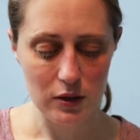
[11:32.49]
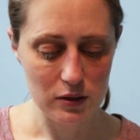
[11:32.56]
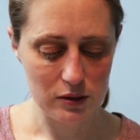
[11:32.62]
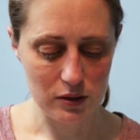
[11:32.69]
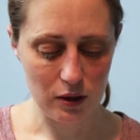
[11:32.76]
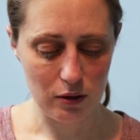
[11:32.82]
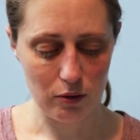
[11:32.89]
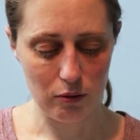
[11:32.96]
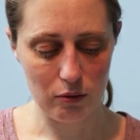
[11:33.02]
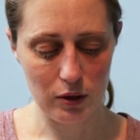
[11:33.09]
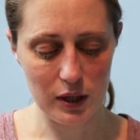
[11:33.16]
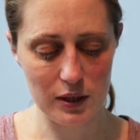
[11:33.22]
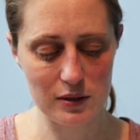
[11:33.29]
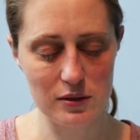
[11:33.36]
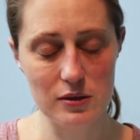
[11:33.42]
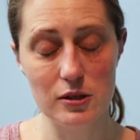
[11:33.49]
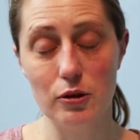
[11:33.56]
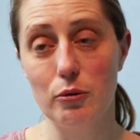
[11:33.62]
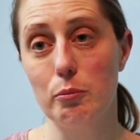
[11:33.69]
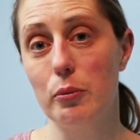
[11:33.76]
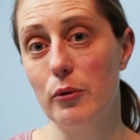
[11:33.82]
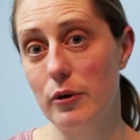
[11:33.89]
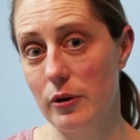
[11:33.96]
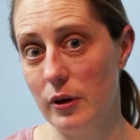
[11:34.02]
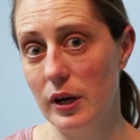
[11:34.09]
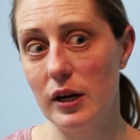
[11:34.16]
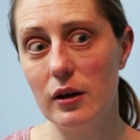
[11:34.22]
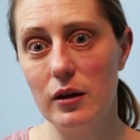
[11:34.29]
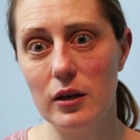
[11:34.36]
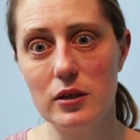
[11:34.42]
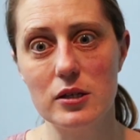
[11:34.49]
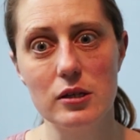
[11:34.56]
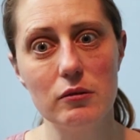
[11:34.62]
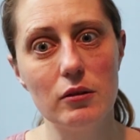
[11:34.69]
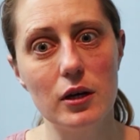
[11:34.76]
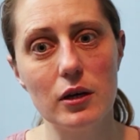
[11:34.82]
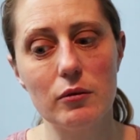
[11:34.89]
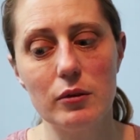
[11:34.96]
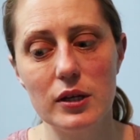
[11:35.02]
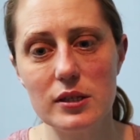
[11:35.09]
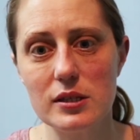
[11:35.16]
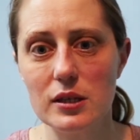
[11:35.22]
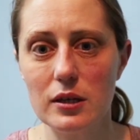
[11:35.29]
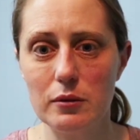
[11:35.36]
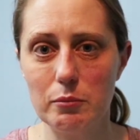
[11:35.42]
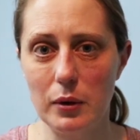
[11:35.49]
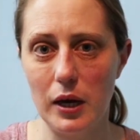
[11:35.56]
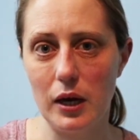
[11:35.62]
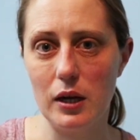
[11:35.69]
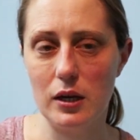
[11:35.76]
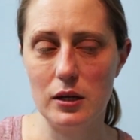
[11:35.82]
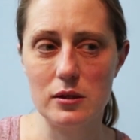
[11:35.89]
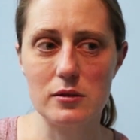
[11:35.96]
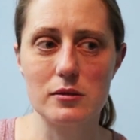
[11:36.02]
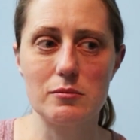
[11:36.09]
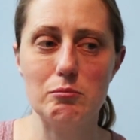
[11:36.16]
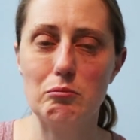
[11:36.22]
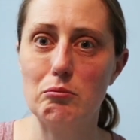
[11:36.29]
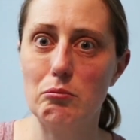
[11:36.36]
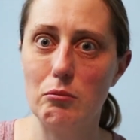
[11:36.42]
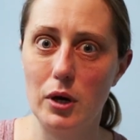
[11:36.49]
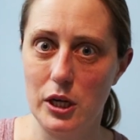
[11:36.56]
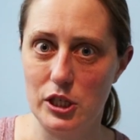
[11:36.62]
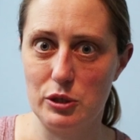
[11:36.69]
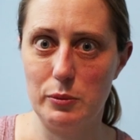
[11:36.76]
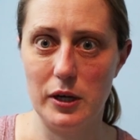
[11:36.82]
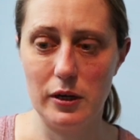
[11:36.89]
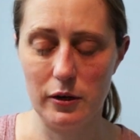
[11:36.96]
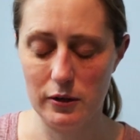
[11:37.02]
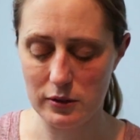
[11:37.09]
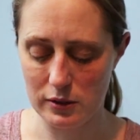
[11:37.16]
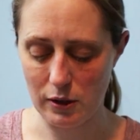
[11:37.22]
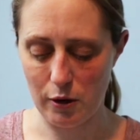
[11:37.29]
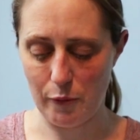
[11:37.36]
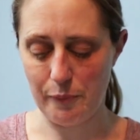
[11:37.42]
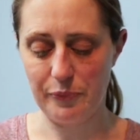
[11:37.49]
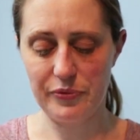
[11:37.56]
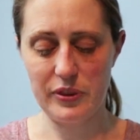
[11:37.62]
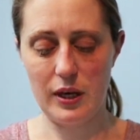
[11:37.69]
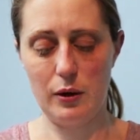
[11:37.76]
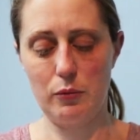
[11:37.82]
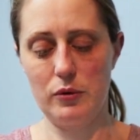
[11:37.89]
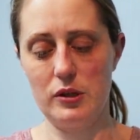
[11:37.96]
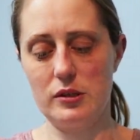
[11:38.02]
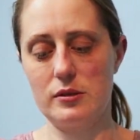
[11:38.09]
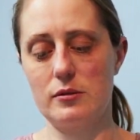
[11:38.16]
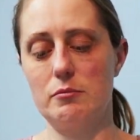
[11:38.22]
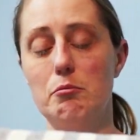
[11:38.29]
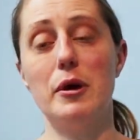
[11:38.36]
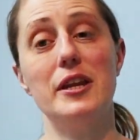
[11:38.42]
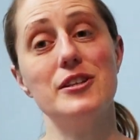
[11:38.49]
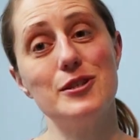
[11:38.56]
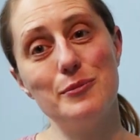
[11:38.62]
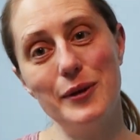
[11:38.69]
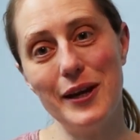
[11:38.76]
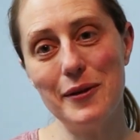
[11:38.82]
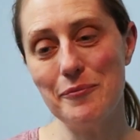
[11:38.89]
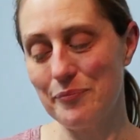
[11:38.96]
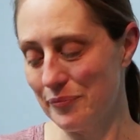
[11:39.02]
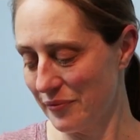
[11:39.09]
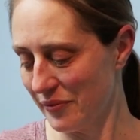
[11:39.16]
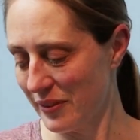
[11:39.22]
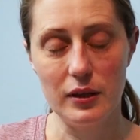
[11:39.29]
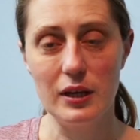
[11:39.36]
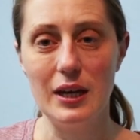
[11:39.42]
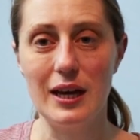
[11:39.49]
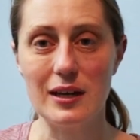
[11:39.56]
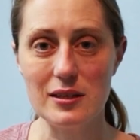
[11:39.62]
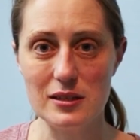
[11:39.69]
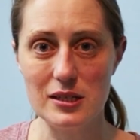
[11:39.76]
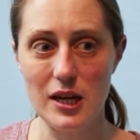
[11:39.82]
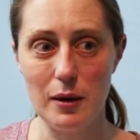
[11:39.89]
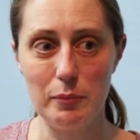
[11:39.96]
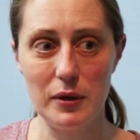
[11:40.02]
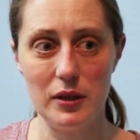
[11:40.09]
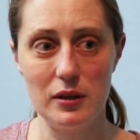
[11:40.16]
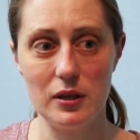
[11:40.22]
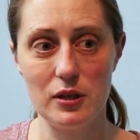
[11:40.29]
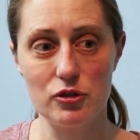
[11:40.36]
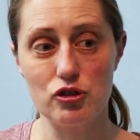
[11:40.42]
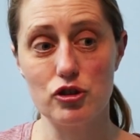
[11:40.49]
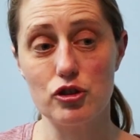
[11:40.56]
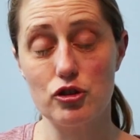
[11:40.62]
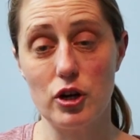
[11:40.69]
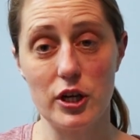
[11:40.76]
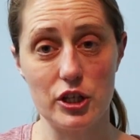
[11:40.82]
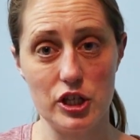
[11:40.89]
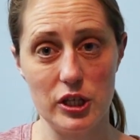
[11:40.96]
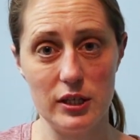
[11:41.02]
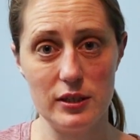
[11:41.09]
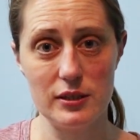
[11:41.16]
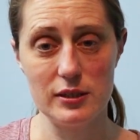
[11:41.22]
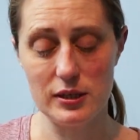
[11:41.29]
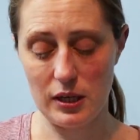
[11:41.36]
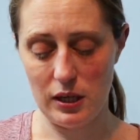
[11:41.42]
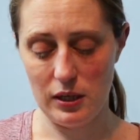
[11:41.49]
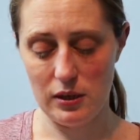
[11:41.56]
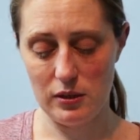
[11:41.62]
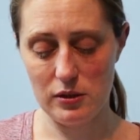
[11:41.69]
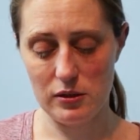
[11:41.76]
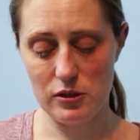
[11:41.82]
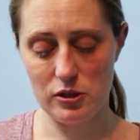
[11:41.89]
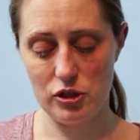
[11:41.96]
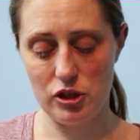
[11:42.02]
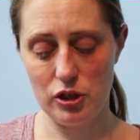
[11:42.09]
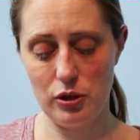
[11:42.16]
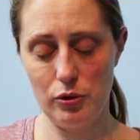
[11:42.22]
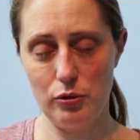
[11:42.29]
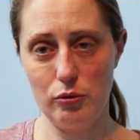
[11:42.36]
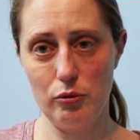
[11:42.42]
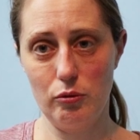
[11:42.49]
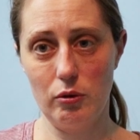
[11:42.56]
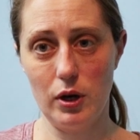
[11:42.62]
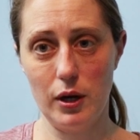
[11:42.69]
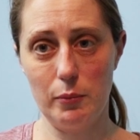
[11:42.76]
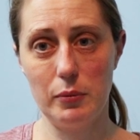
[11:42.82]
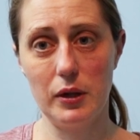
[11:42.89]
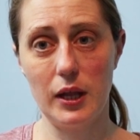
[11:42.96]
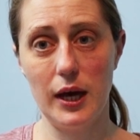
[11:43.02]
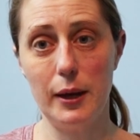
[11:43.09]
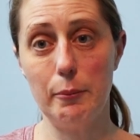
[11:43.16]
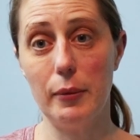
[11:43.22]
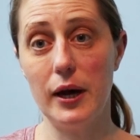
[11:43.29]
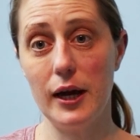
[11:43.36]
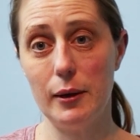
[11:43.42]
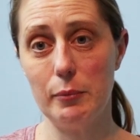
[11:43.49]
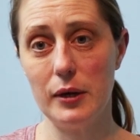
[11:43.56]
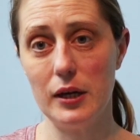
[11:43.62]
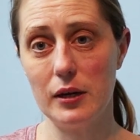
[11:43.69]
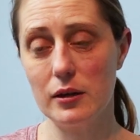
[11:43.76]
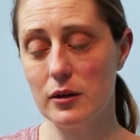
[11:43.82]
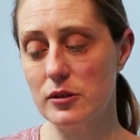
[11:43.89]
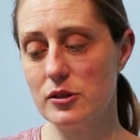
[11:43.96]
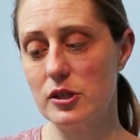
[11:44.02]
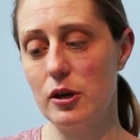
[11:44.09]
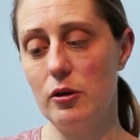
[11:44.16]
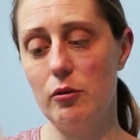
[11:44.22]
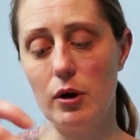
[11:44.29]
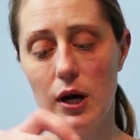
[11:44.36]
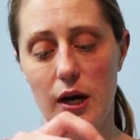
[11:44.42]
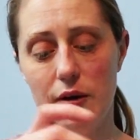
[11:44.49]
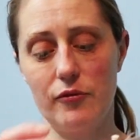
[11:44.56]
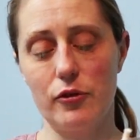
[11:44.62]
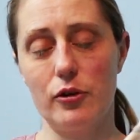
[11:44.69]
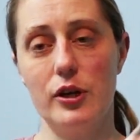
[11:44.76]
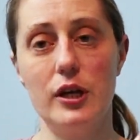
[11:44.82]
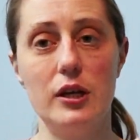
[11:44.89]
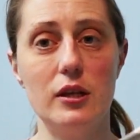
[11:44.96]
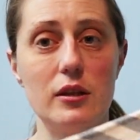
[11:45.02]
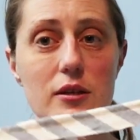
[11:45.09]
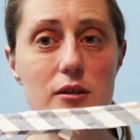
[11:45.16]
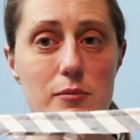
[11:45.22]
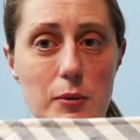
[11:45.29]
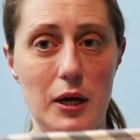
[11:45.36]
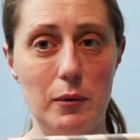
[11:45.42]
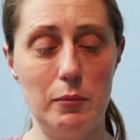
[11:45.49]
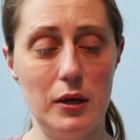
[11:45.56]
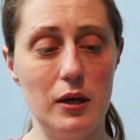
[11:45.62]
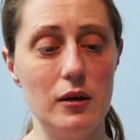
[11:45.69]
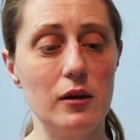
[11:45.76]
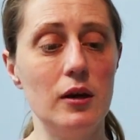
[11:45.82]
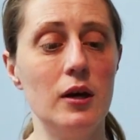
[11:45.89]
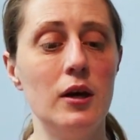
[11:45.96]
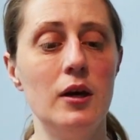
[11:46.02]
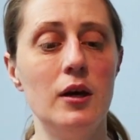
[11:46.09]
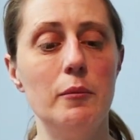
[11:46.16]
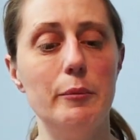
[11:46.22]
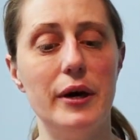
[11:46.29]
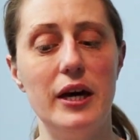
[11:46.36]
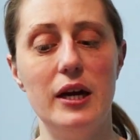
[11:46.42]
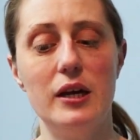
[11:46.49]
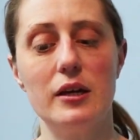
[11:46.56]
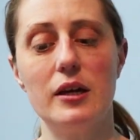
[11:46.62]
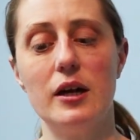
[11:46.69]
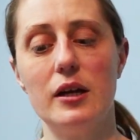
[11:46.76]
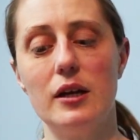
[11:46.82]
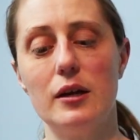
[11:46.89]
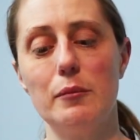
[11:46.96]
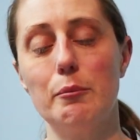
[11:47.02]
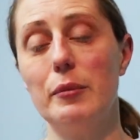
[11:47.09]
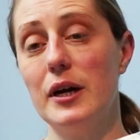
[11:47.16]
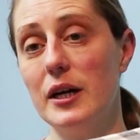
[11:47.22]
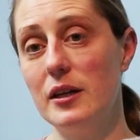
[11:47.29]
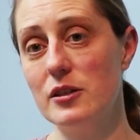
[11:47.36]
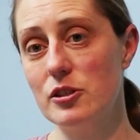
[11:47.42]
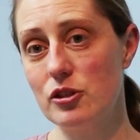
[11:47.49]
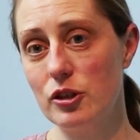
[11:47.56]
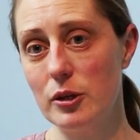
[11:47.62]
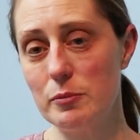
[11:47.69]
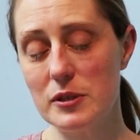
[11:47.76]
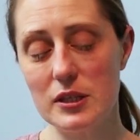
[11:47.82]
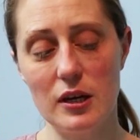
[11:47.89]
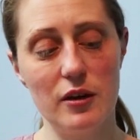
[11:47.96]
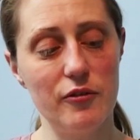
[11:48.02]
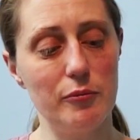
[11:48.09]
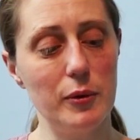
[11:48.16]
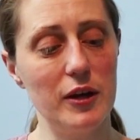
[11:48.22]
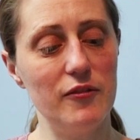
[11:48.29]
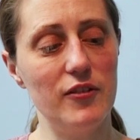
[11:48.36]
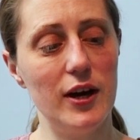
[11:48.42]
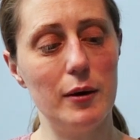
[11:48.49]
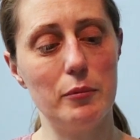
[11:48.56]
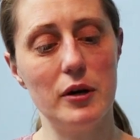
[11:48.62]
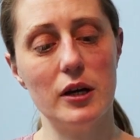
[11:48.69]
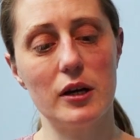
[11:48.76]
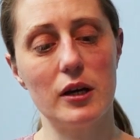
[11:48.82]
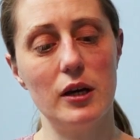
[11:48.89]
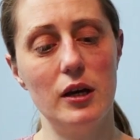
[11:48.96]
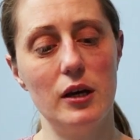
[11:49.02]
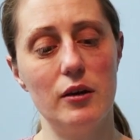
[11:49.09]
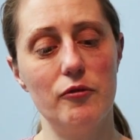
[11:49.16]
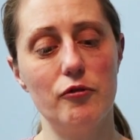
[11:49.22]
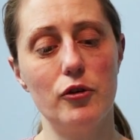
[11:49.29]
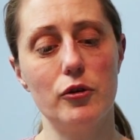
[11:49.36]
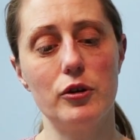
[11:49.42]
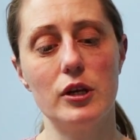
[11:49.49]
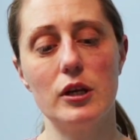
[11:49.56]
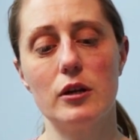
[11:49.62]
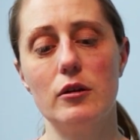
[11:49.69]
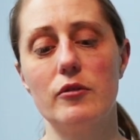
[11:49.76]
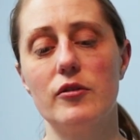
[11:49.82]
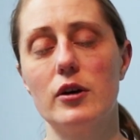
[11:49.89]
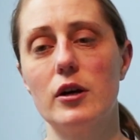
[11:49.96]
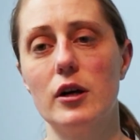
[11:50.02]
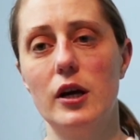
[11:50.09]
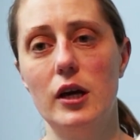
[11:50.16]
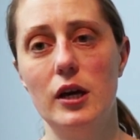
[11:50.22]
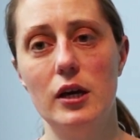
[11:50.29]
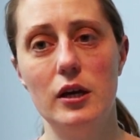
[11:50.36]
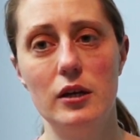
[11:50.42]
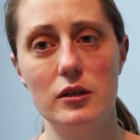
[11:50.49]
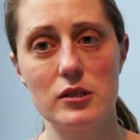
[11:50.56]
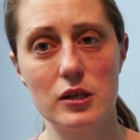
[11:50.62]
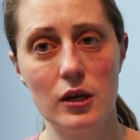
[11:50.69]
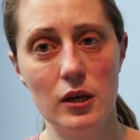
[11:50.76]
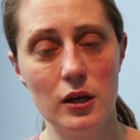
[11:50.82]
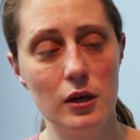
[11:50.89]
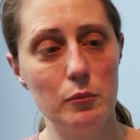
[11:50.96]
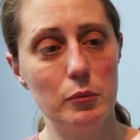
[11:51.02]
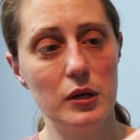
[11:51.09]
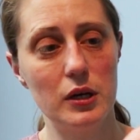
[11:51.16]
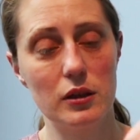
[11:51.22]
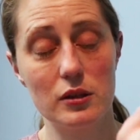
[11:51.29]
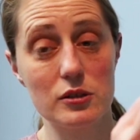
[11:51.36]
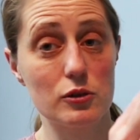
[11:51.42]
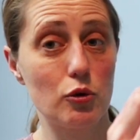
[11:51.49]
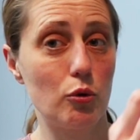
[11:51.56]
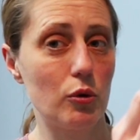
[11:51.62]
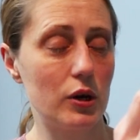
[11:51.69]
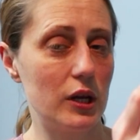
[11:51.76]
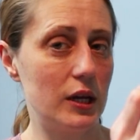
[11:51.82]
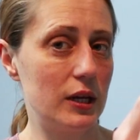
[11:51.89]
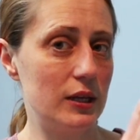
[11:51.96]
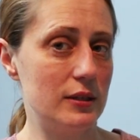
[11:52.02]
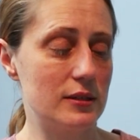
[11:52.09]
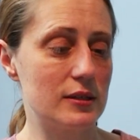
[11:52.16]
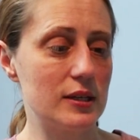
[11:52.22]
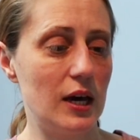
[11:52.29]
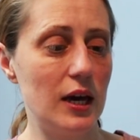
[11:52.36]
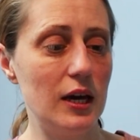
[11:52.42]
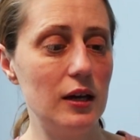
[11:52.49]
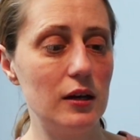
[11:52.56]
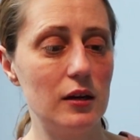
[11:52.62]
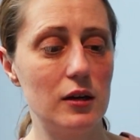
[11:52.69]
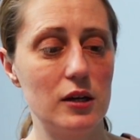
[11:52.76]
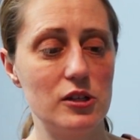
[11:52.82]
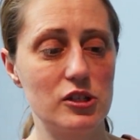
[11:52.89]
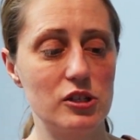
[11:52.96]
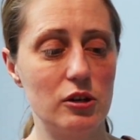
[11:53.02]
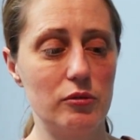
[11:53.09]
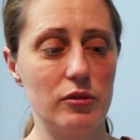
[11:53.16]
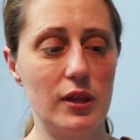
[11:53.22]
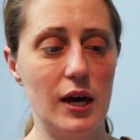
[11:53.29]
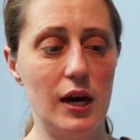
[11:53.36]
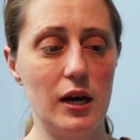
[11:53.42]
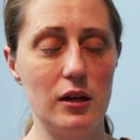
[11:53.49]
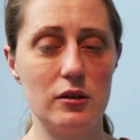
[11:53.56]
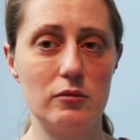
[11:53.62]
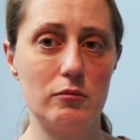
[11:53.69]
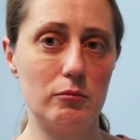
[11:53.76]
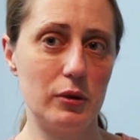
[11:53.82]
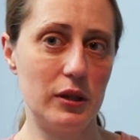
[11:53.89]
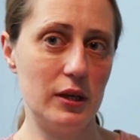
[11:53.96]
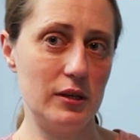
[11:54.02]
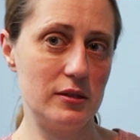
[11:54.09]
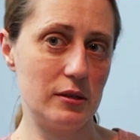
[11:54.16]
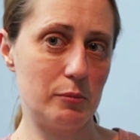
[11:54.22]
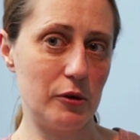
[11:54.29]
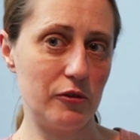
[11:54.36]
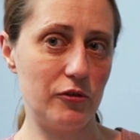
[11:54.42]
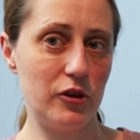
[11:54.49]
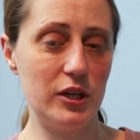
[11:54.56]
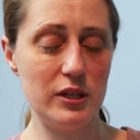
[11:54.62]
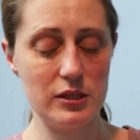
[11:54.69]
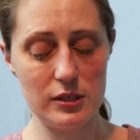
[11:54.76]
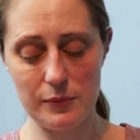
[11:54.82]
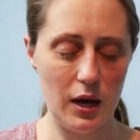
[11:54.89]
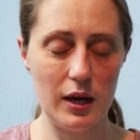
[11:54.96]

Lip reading: So it's still bordering on too long-waisted, but it's much better, so that was meant to be. The next step in the instructions is to apply piping. So I have created this piping by cutting bias strips of my fabric and folding it over and putting this cording inside, and I sewed that with a zipper foot.